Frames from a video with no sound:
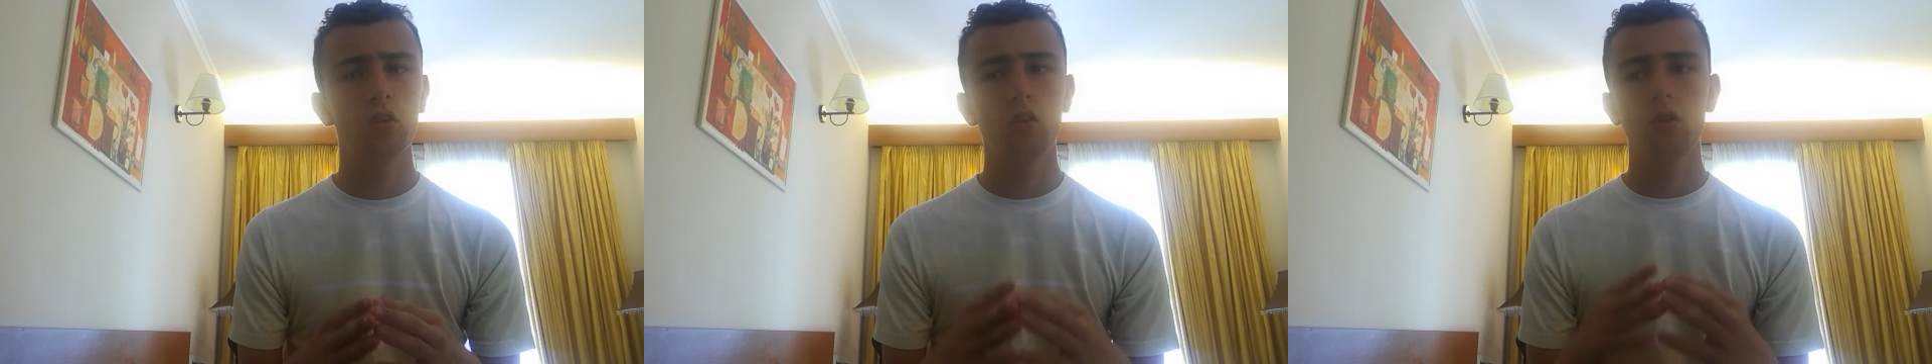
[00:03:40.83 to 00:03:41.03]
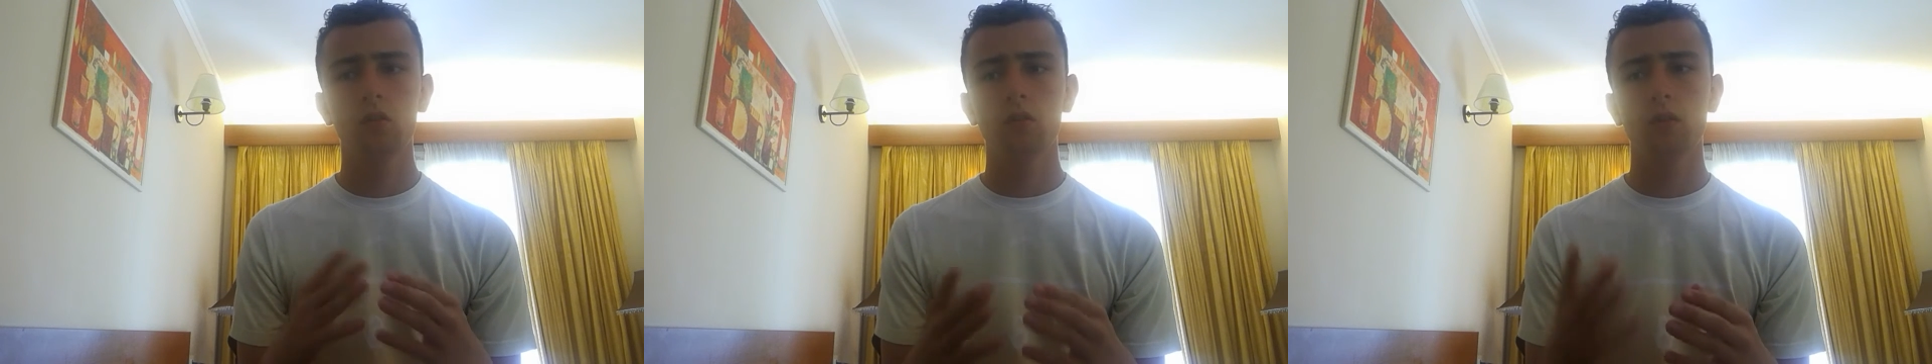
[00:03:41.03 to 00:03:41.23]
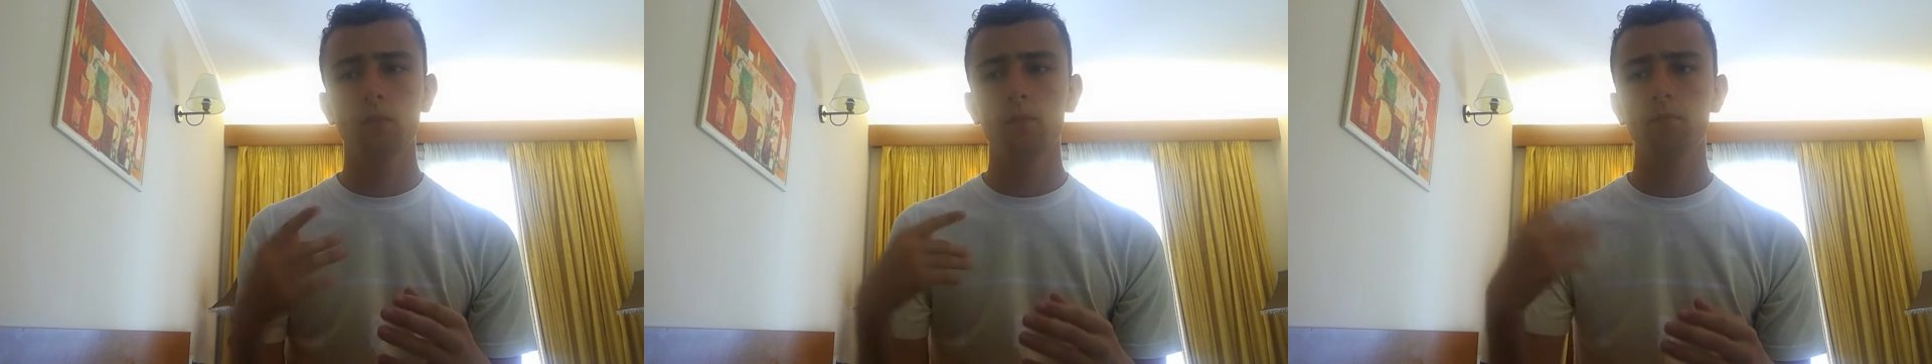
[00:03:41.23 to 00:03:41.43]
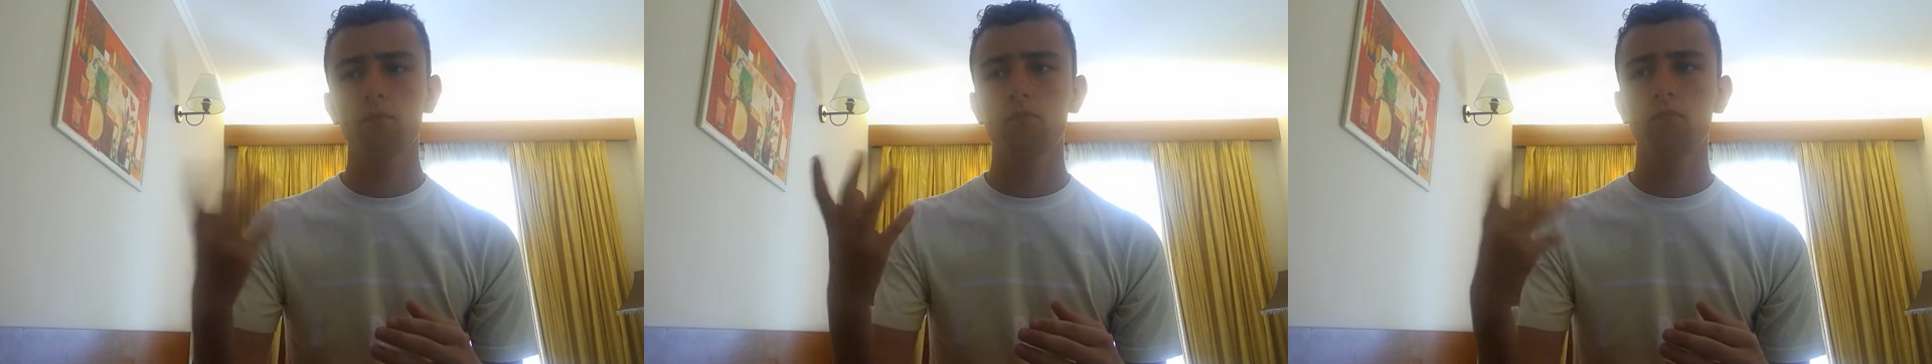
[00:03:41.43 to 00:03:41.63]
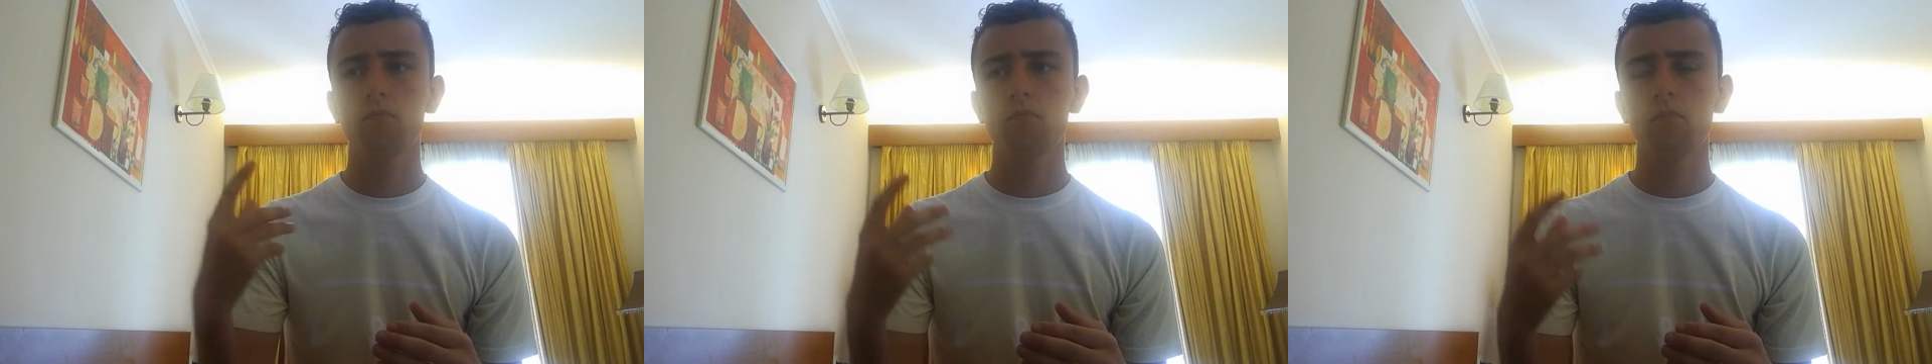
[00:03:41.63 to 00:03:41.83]
Like,
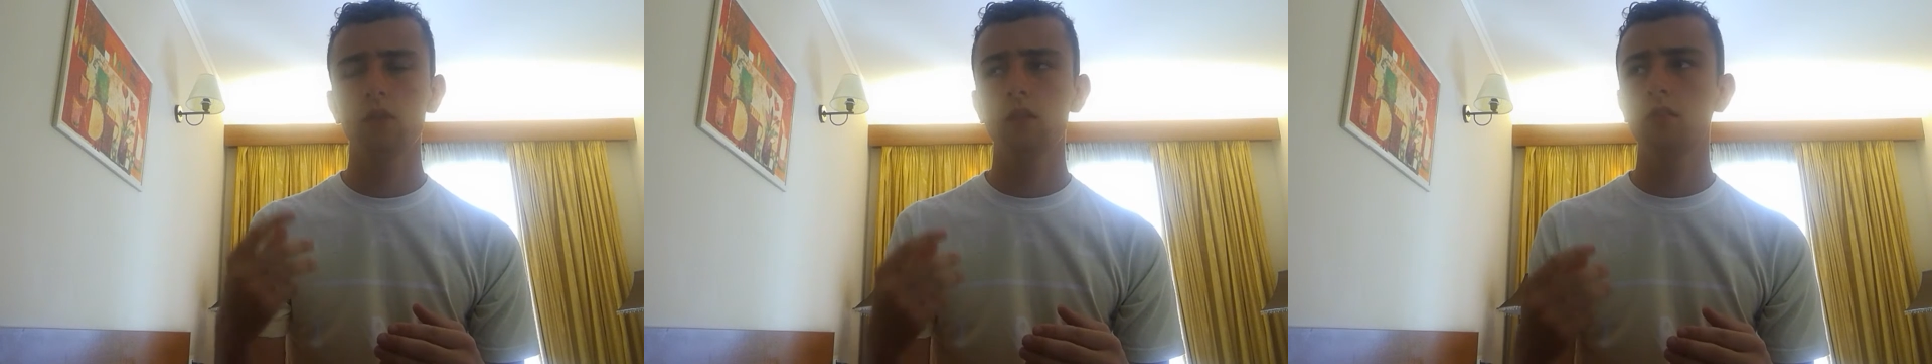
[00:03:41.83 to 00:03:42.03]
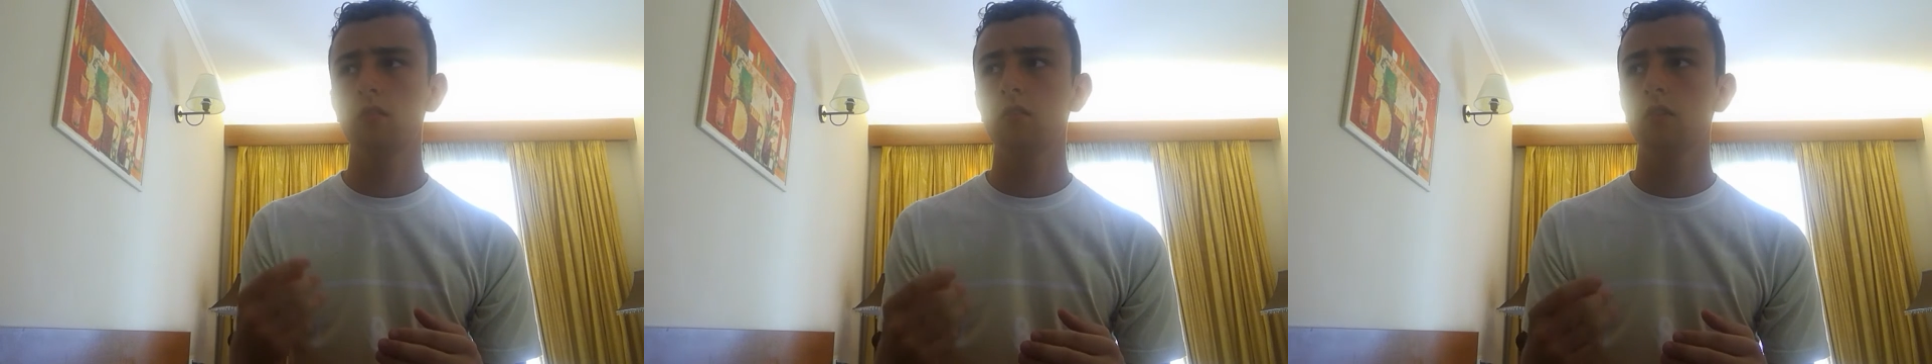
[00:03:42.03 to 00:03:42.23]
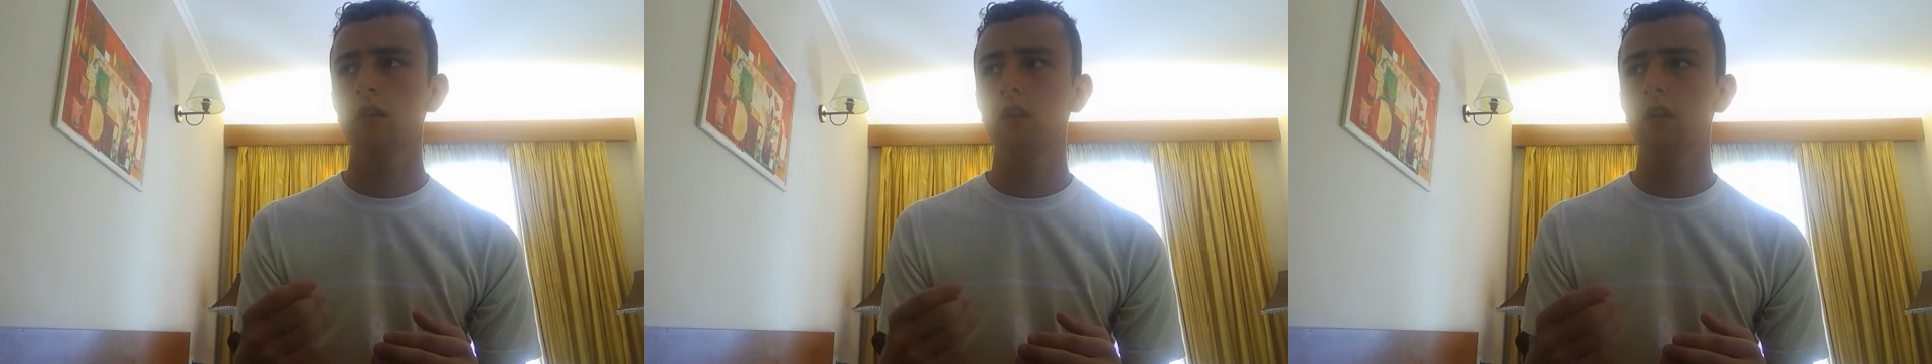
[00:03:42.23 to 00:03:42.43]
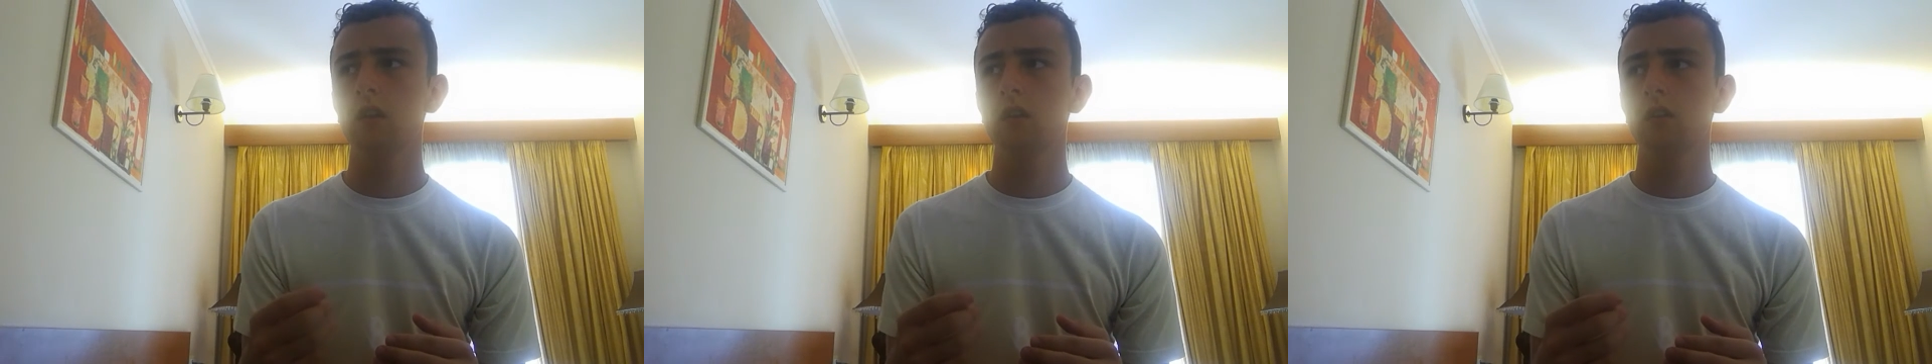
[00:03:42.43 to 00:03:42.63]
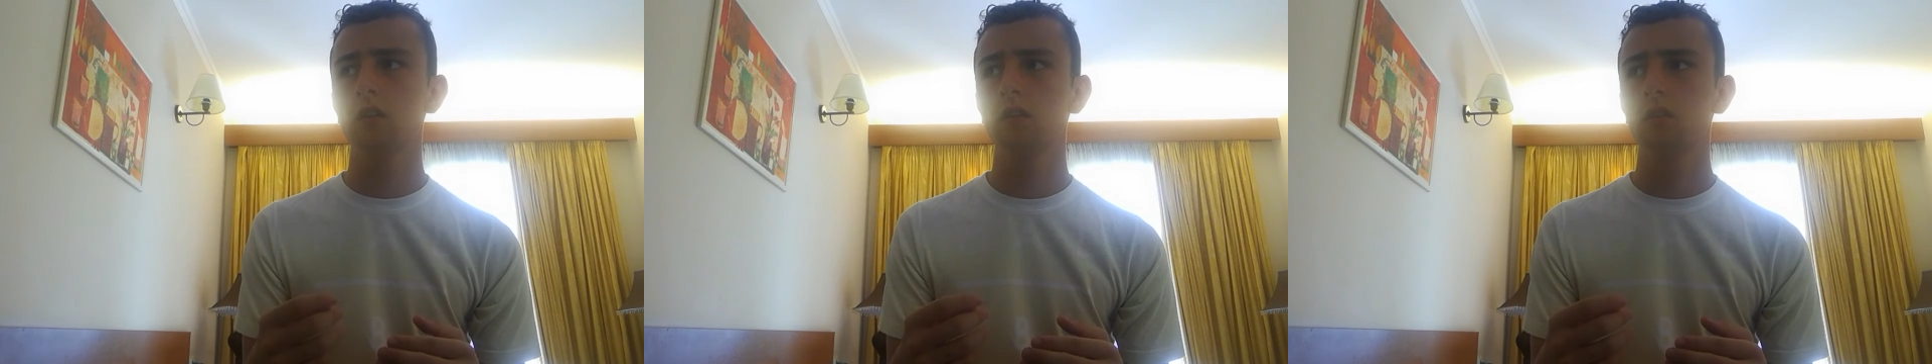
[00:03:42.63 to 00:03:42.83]
let's
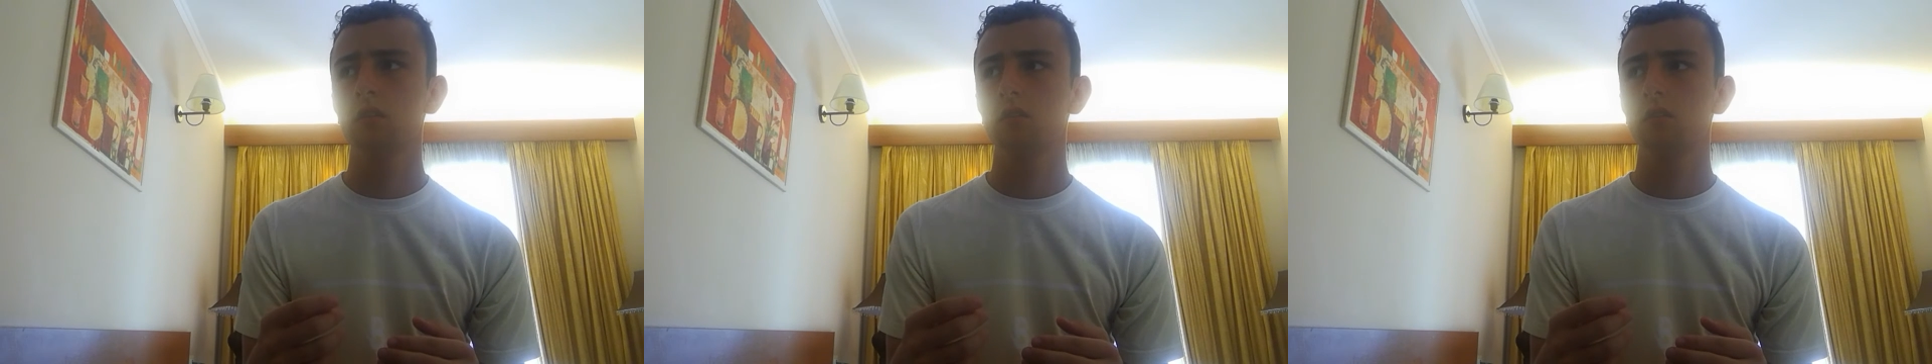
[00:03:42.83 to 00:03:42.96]
take